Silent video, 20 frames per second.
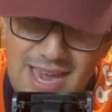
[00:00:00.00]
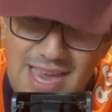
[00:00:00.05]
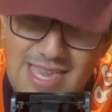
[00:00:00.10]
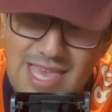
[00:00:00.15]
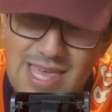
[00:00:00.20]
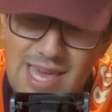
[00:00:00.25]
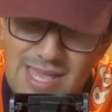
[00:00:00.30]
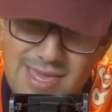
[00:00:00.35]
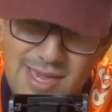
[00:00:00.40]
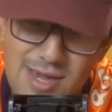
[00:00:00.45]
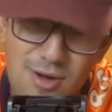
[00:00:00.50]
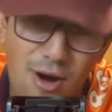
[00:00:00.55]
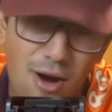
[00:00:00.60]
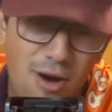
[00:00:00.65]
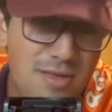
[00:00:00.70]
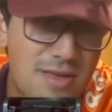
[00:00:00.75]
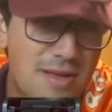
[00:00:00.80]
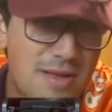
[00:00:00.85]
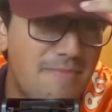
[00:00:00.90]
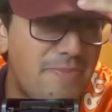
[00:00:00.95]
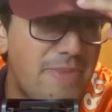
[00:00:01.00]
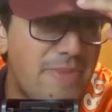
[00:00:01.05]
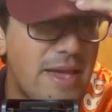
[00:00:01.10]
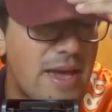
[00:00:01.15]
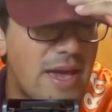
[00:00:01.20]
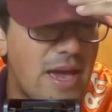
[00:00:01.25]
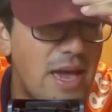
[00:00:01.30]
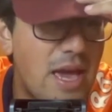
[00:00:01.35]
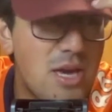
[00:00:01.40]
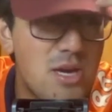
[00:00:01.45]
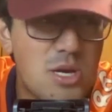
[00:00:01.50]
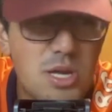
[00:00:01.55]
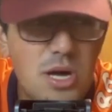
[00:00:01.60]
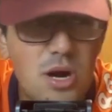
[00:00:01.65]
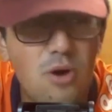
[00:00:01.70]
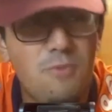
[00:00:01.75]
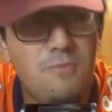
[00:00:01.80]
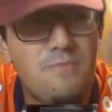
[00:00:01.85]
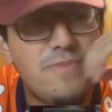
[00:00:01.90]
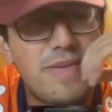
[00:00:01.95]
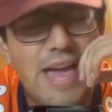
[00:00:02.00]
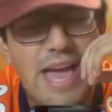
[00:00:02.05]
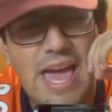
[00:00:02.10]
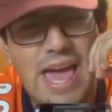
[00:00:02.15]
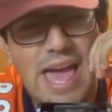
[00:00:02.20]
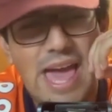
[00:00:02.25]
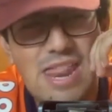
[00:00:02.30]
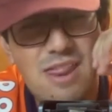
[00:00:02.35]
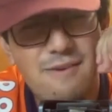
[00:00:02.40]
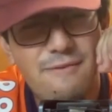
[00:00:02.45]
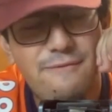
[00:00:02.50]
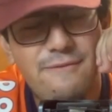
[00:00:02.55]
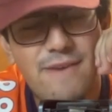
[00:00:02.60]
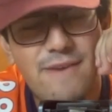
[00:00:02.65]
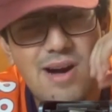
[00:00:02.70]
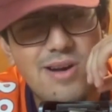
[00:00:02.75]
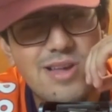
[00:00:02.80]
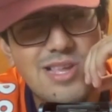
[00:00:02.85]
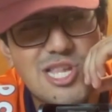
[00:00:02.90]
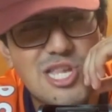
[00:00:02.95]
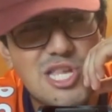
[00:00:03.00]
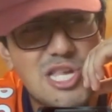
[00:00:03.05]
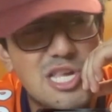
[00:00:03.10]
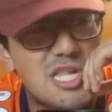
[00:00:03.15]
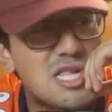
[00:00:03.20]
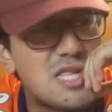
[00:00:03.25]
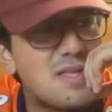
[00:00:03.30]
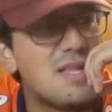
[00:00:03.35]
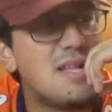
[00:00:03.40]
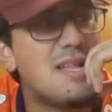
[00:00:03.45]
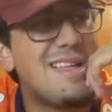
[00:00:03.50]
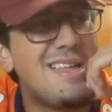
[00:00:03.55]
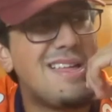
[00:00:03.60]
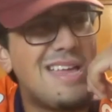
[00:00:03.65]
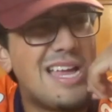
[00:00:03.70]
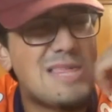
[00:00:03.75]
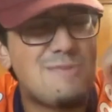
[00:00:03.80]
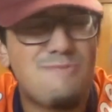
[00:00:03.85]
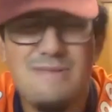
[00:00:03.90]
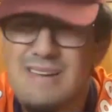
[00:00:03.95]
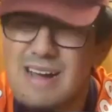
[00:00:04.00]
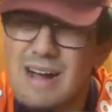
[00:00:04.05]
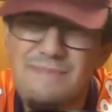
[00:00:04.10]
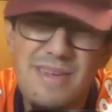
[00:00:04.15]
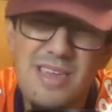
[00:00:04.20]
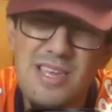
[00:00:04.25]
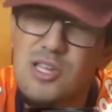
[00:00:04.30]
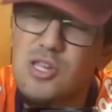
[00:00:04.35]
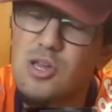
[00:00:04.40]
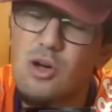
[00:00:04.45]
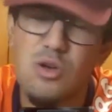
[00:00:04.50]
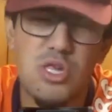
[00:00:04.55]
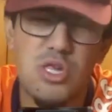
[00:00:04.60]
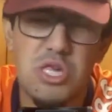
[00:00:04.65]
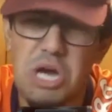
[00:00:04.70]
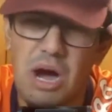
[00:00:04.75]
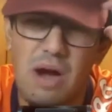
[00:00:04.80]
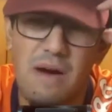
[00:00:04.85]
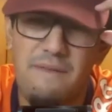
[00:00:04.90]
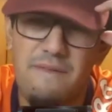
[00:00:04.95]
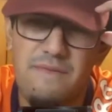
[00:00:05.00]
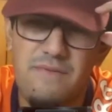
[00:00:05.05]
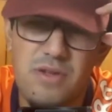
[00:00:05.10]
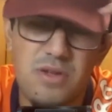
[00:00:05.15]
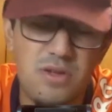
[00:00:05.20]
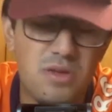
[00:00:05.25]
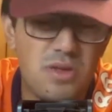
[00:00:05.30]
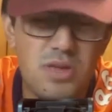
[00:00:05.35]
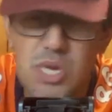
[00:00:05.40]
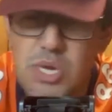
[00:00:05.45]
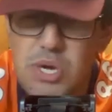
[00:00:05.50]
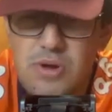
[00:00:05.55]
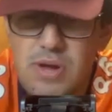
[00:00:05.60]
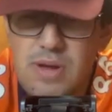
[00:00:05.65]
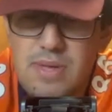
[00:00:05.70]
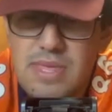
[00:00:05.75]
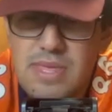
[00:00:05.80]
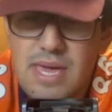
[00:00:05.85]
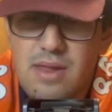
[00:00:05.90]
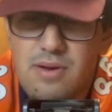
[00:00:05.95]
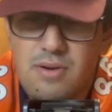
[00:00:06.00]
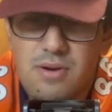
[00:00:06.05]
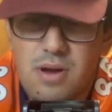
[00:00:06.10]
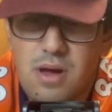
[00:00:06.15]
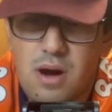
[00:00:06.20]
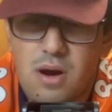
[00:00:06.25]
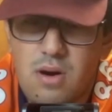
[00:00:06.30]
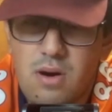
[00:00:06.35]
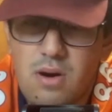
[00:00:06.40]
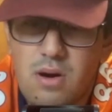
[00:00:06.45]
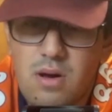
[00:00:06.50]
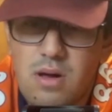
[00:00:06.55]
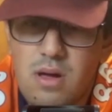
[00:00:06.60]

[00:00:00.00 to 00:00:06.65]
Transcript: as I like to call them. You know, the NFL is just it's becoming so soft. You, you agree with that or no?